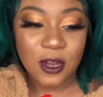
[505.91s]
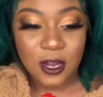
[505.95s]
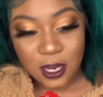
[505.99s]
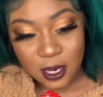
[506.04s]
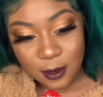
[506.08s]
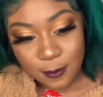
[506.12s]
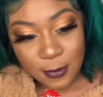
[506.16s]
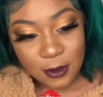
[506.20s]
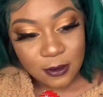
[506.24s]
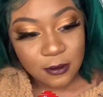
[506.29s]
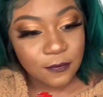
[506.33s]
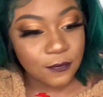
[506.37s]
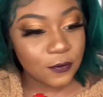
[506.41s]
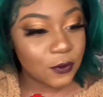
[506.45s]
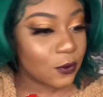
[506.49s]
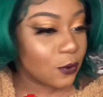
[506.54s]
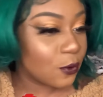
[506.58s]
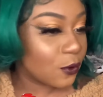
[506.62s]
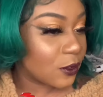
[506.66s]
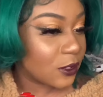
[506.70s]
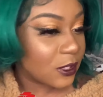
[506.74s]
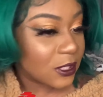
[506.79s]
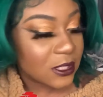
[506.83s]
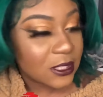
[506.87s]
My
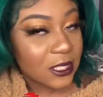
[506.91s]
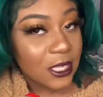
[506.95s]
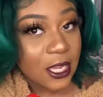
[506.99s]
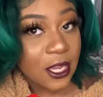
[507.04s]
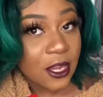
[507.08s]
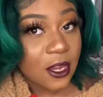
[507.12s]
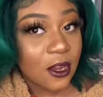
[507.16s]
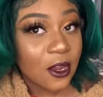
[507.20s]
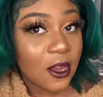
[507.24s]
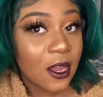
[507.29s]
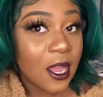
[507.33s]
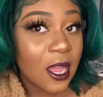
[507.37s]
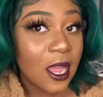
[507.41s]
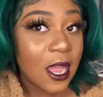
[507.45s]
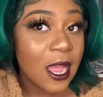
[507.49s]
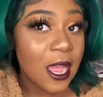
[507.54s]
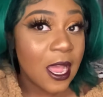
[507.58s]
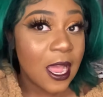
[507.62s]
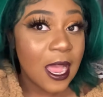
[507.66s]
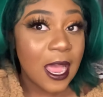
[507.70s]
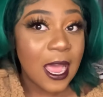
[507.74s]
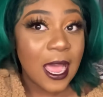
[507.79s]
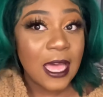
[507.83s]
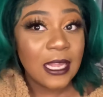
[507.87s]
review on this hair,
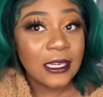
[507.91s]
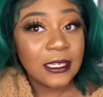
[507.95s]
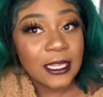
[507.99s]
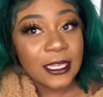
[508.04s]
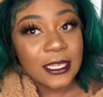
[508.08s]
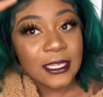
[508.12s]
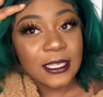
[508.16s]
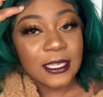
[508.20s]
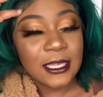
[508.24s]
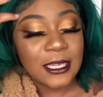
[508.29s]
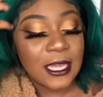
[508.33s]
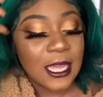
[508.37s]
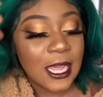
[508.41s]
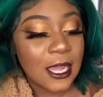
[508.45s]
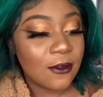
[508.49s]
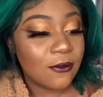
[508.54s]
I like it.